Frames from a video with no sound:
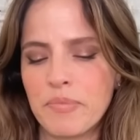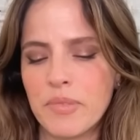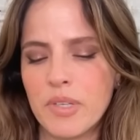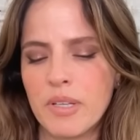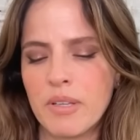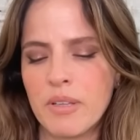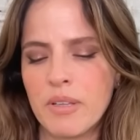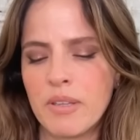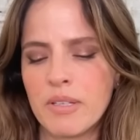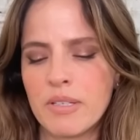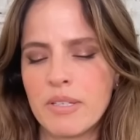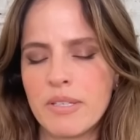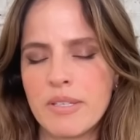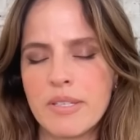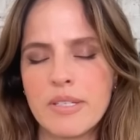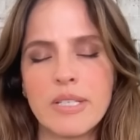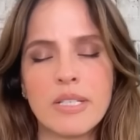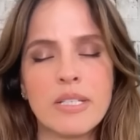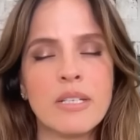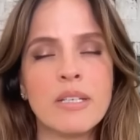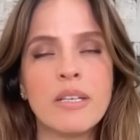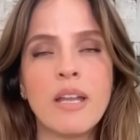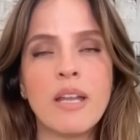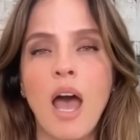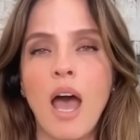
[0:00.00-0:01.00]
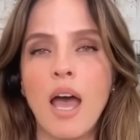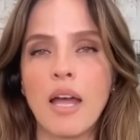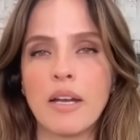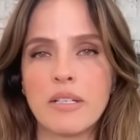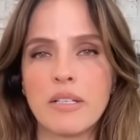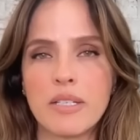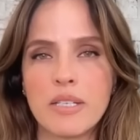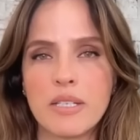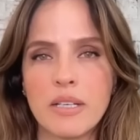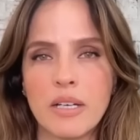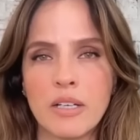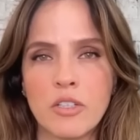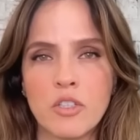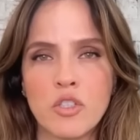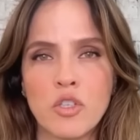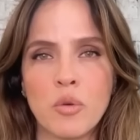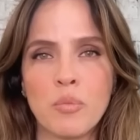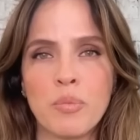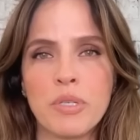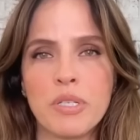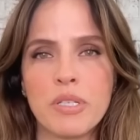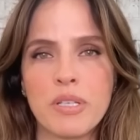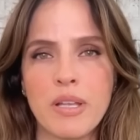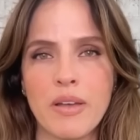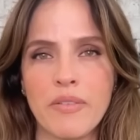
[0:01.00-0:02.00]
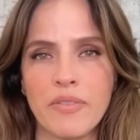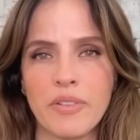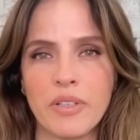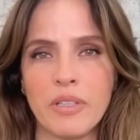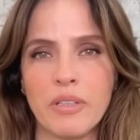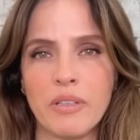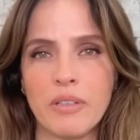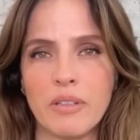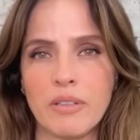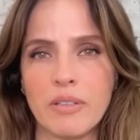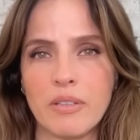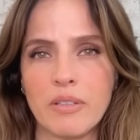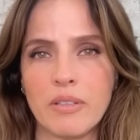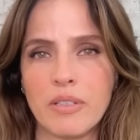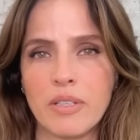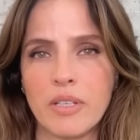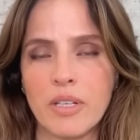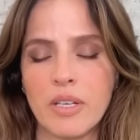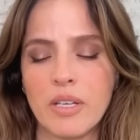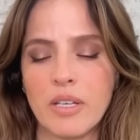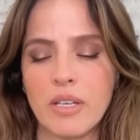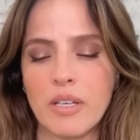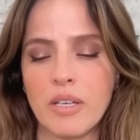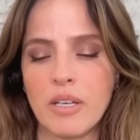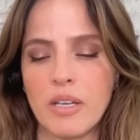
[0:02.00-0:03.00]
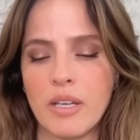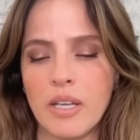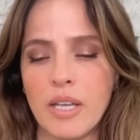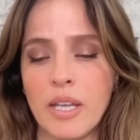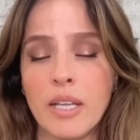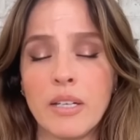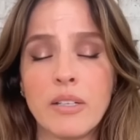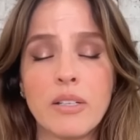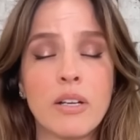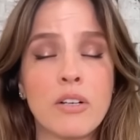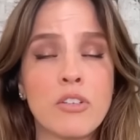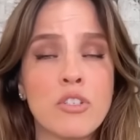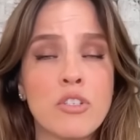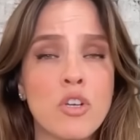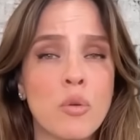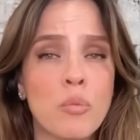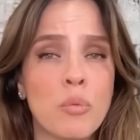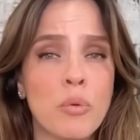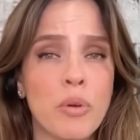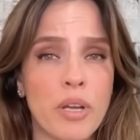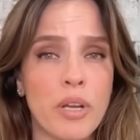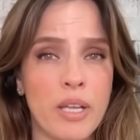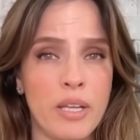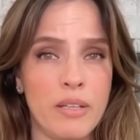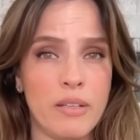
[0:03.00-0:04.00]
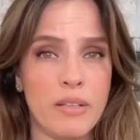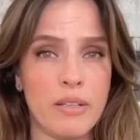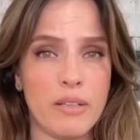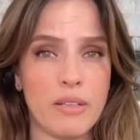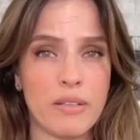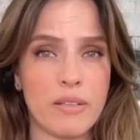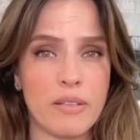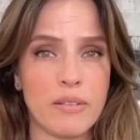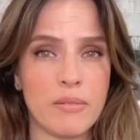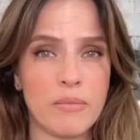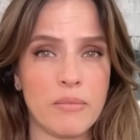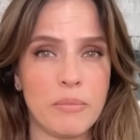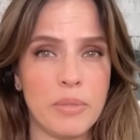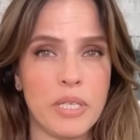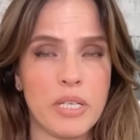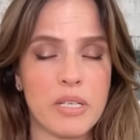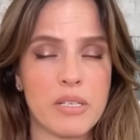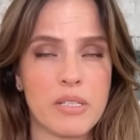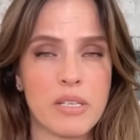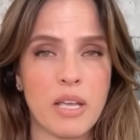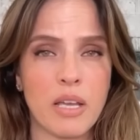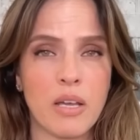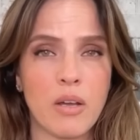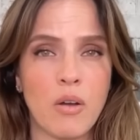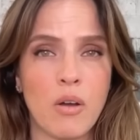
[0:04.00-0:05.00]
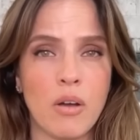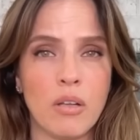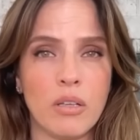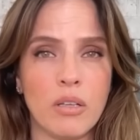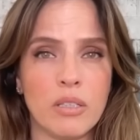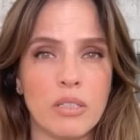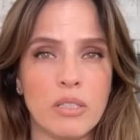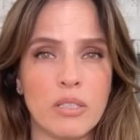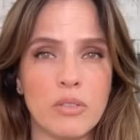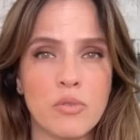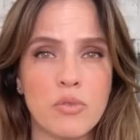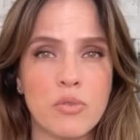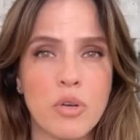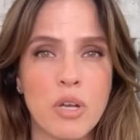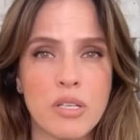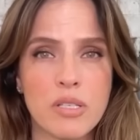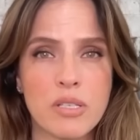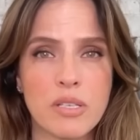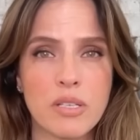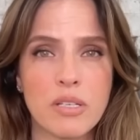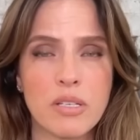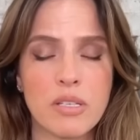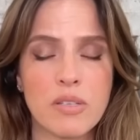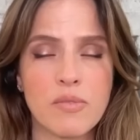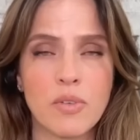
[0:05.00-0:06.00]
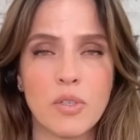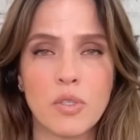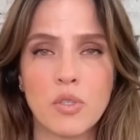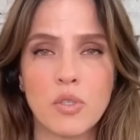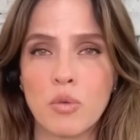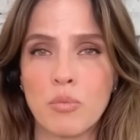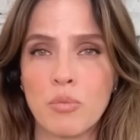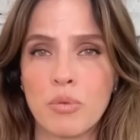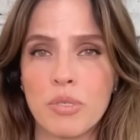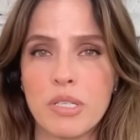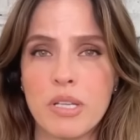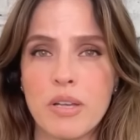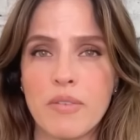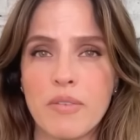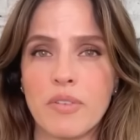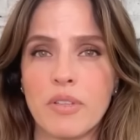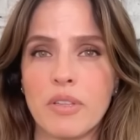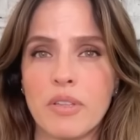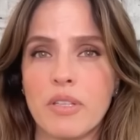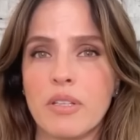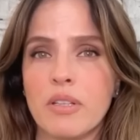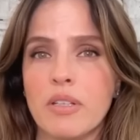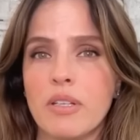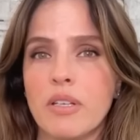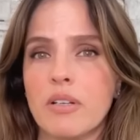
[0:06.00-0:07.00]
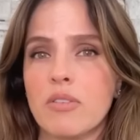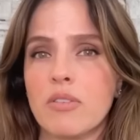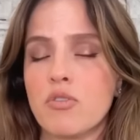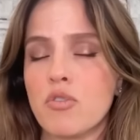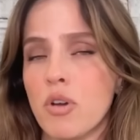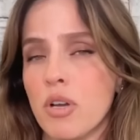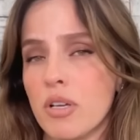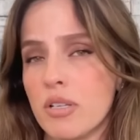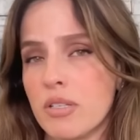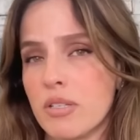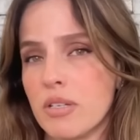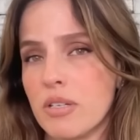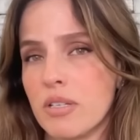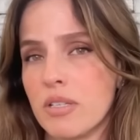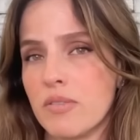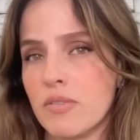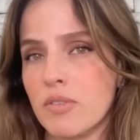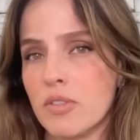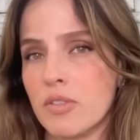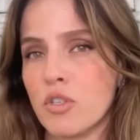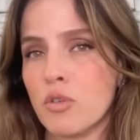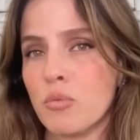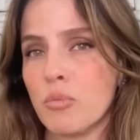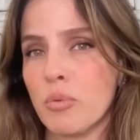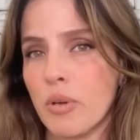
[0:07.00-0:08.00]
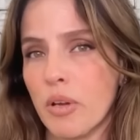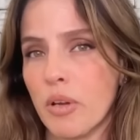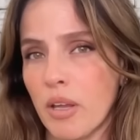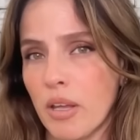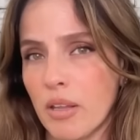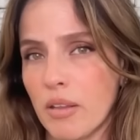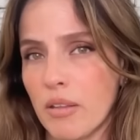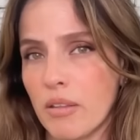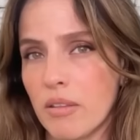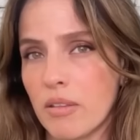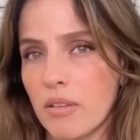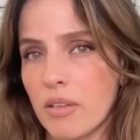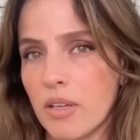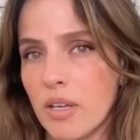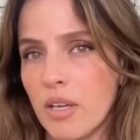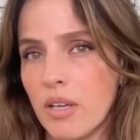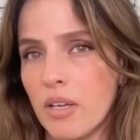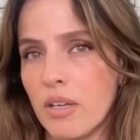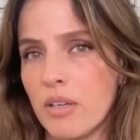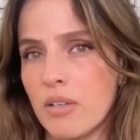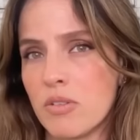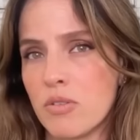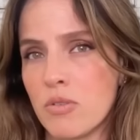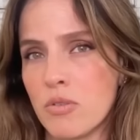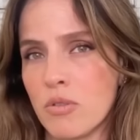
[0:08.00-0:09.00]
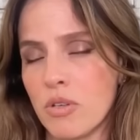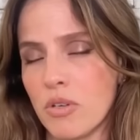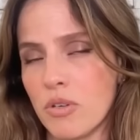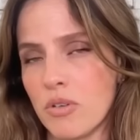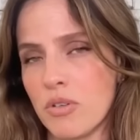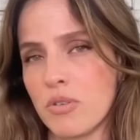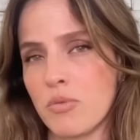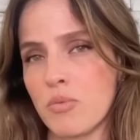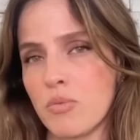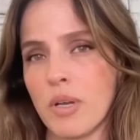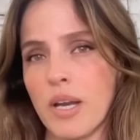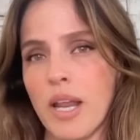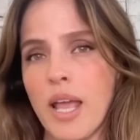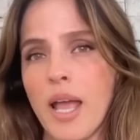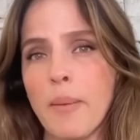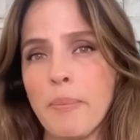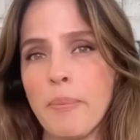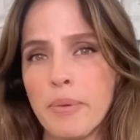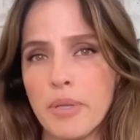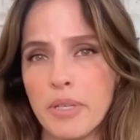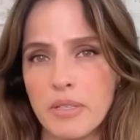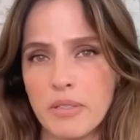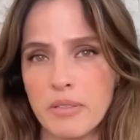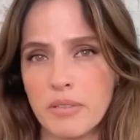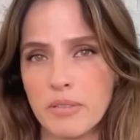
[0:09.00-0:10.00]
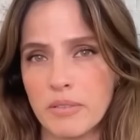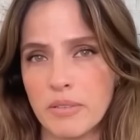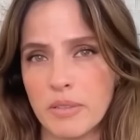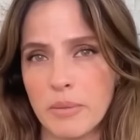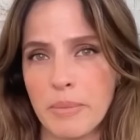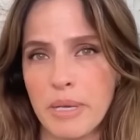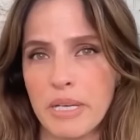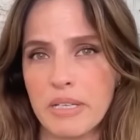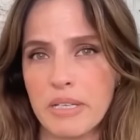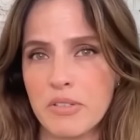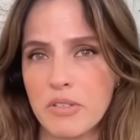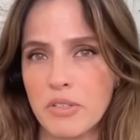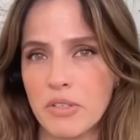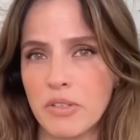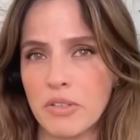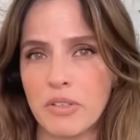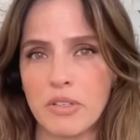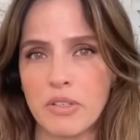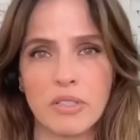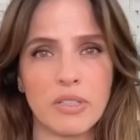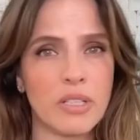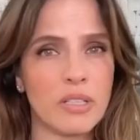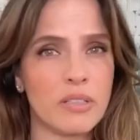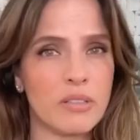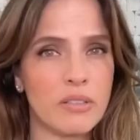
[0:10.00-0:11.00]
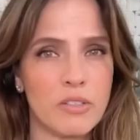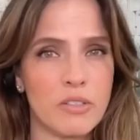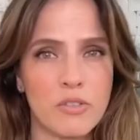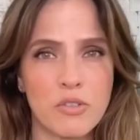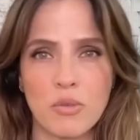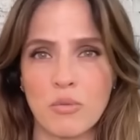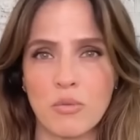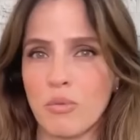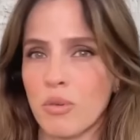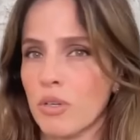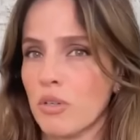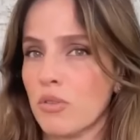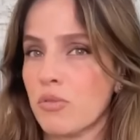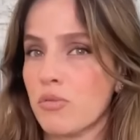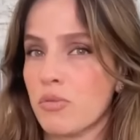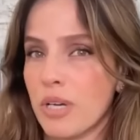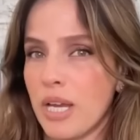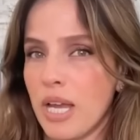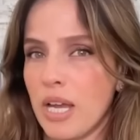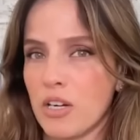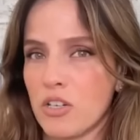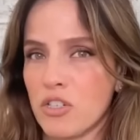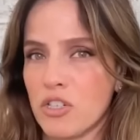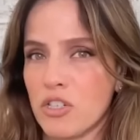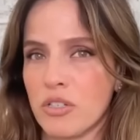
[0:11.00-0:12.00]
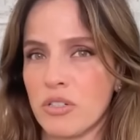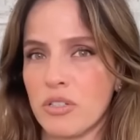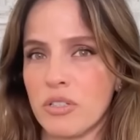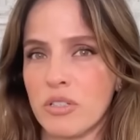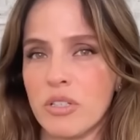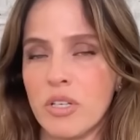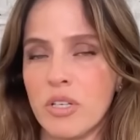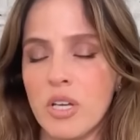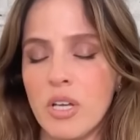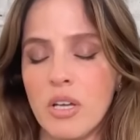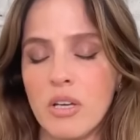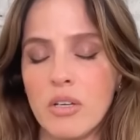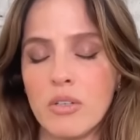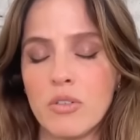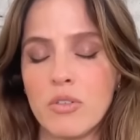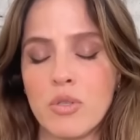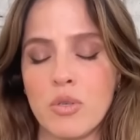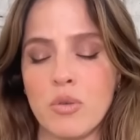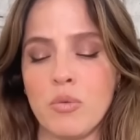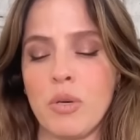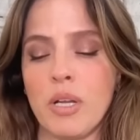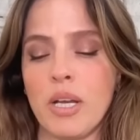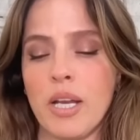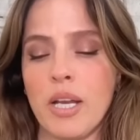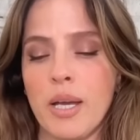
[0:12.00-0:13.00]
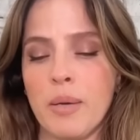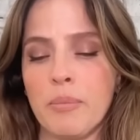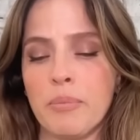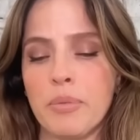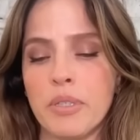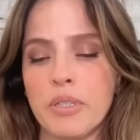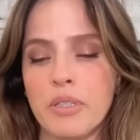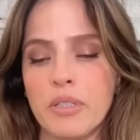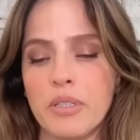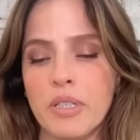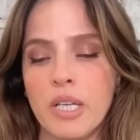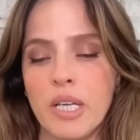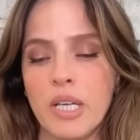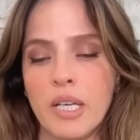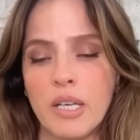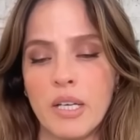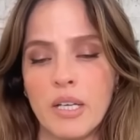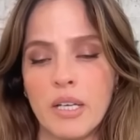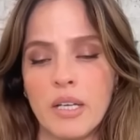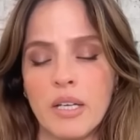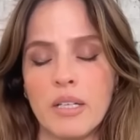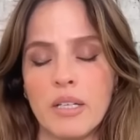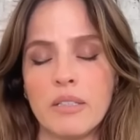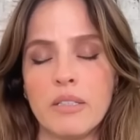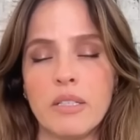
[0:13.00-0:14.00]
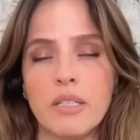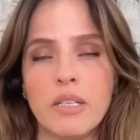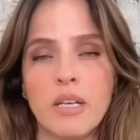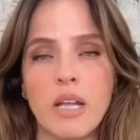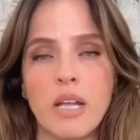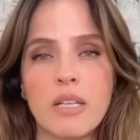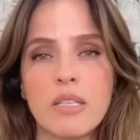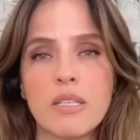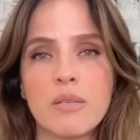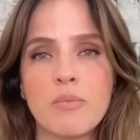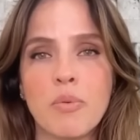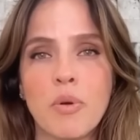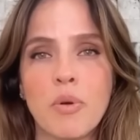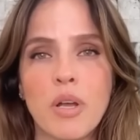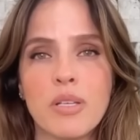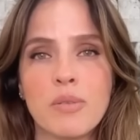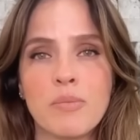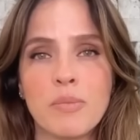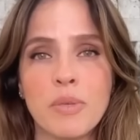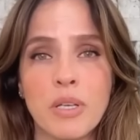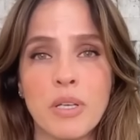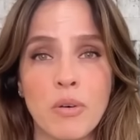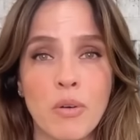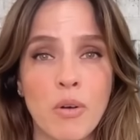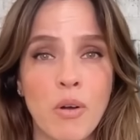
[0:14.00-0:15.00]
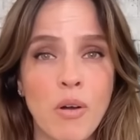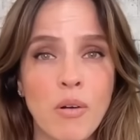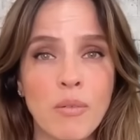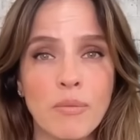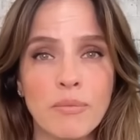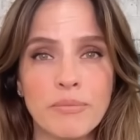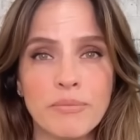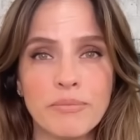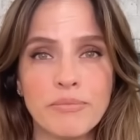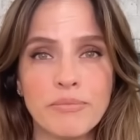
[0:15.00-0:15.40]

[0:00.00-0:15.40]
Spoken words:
this did not, October 7th and October 8th, because I call it the atrocities of October 7th and the atrocities of October 8th. So there is what happened, the massacre, and then there's the world's reaction to what happened. Did not surprise me at all.